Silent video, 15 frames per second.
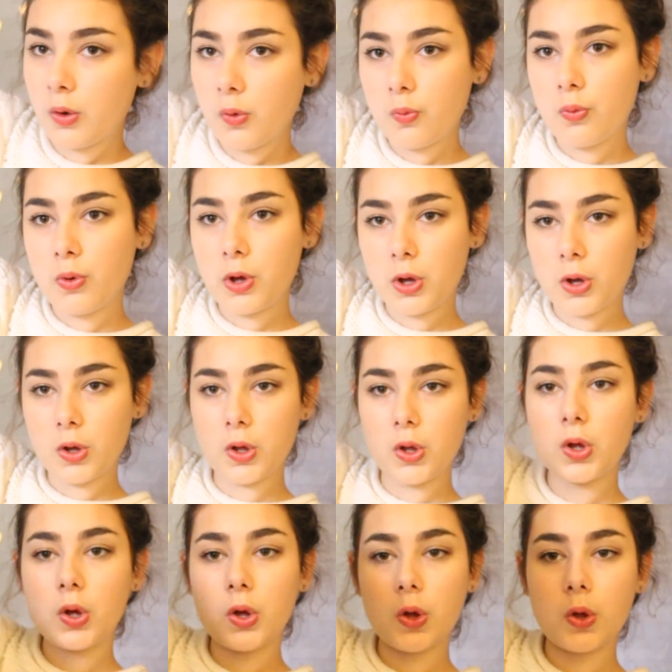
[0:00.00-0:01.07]

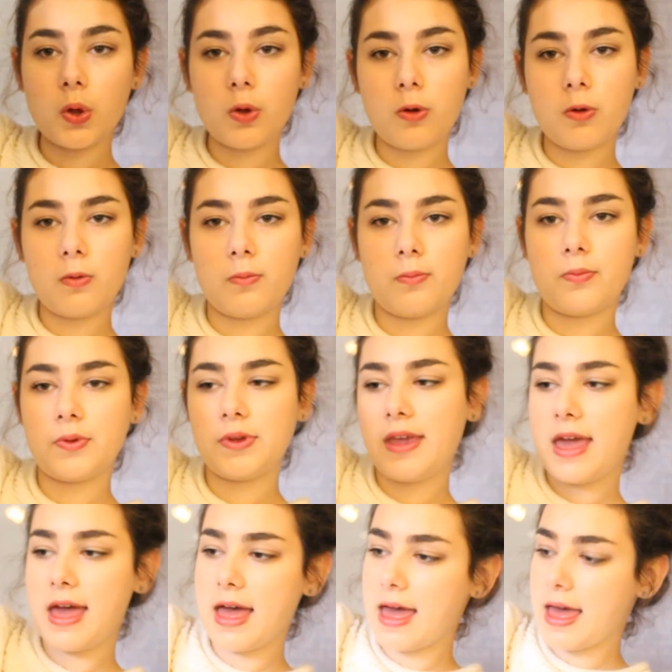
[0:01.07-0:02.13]
Whoop!
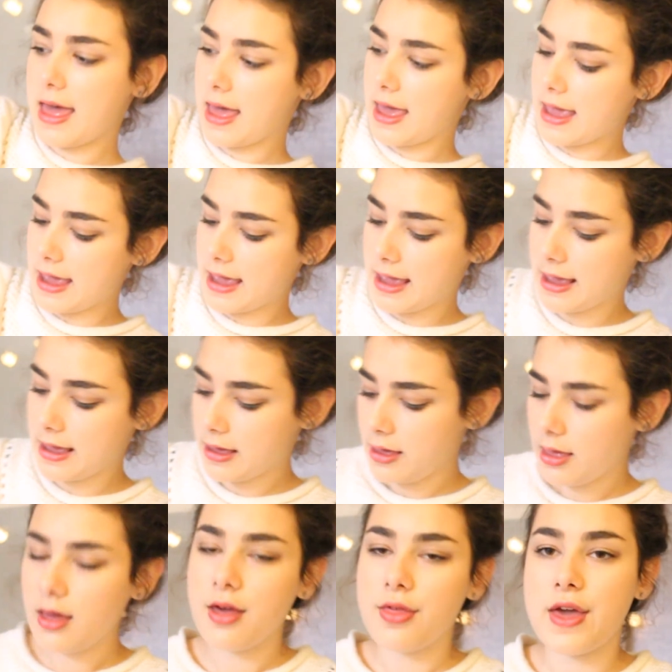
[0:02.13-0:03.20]
Yay!
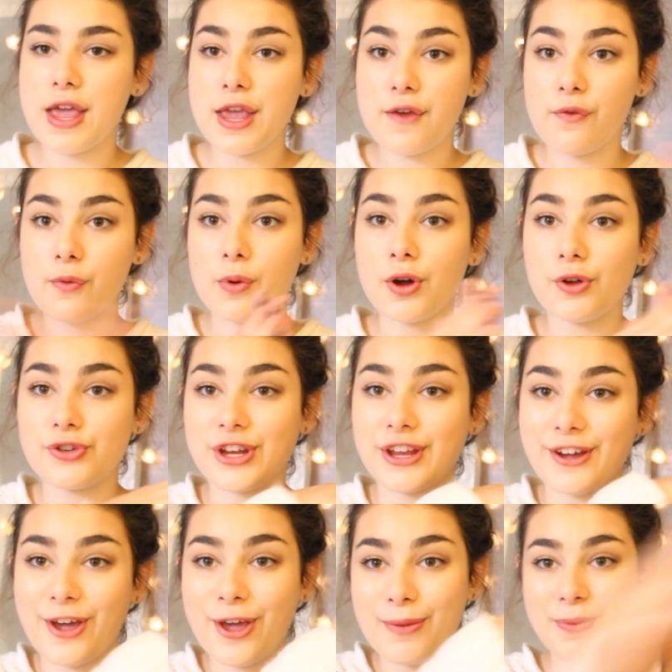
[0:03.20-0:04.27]
Thank you for
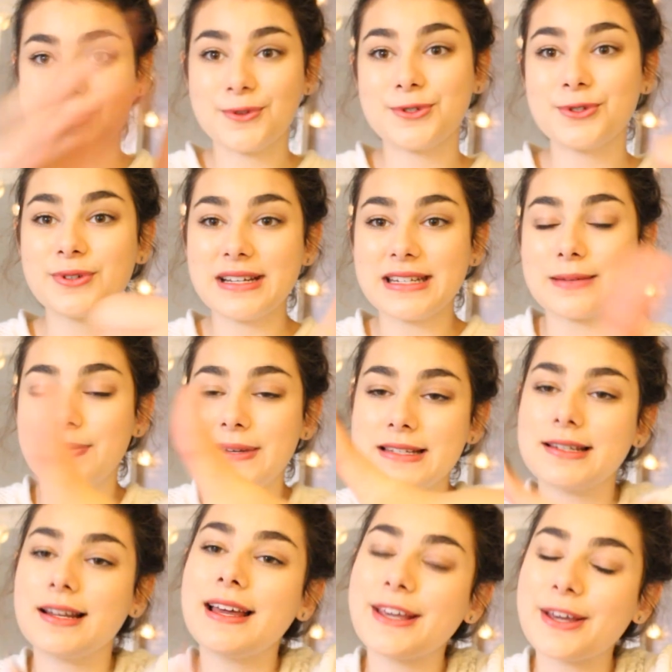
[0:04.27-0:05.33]
watching. I hope you enjoyed.
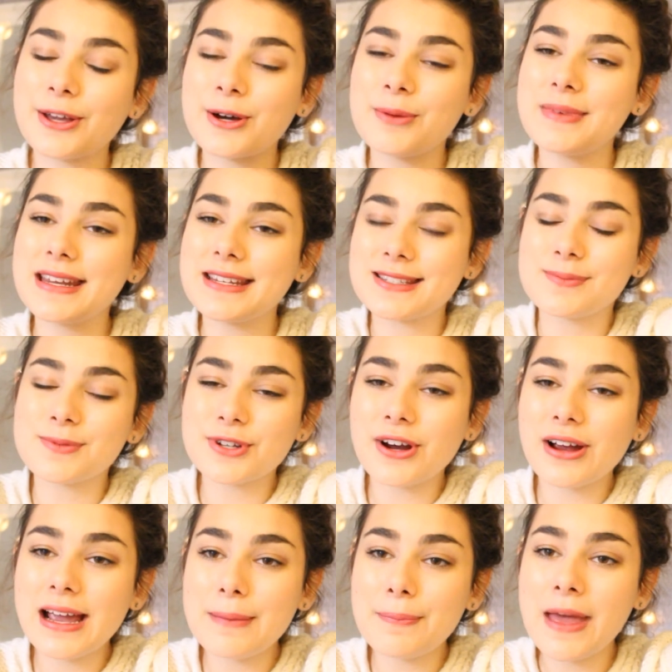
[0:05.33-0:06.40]
Please like, comment, and
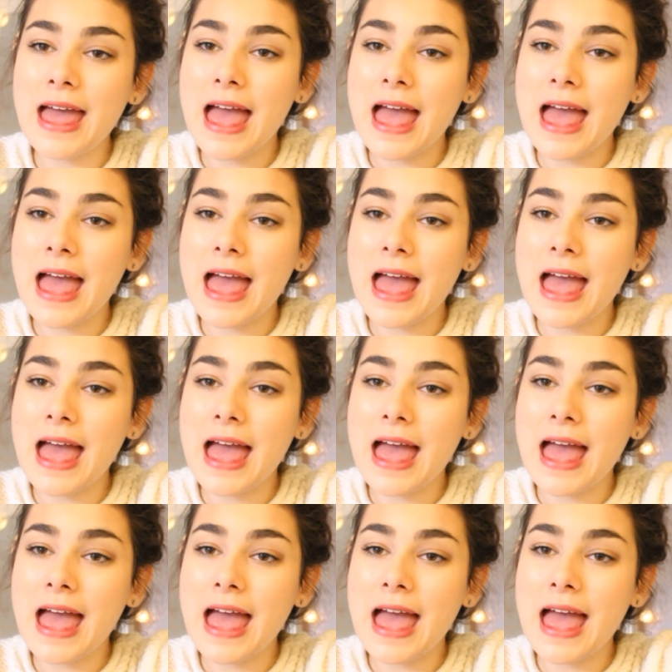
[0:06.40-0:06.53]
subscribe.